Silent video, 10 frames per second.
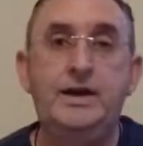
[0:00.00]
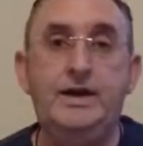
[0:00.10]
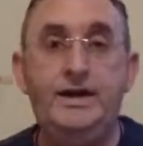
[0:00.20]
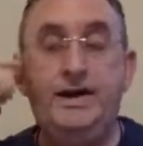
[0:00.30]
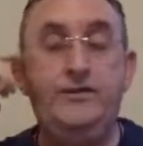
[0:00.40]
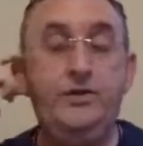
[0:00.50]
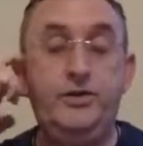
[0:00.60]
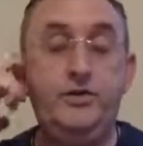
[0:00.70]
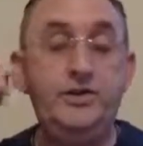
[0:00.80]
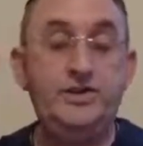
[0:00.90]
If you're
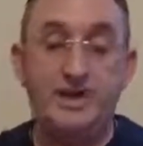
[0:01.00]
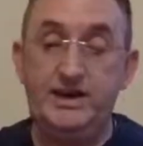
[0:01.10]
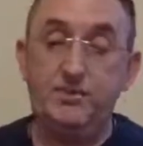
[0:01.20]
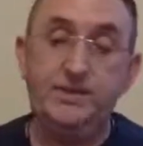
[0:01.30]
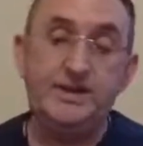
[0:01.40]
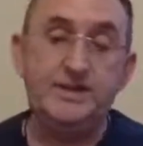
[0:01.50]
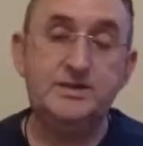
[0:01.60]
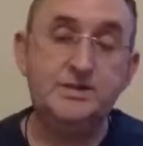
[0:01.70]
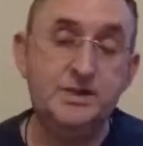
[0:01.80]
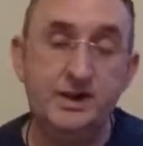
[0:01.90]
new to the channel, please
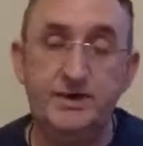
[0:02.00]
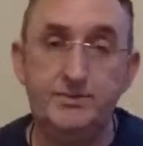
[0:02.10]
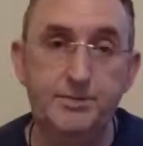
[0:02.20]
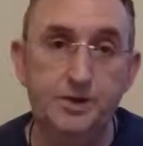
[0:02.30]
subscribe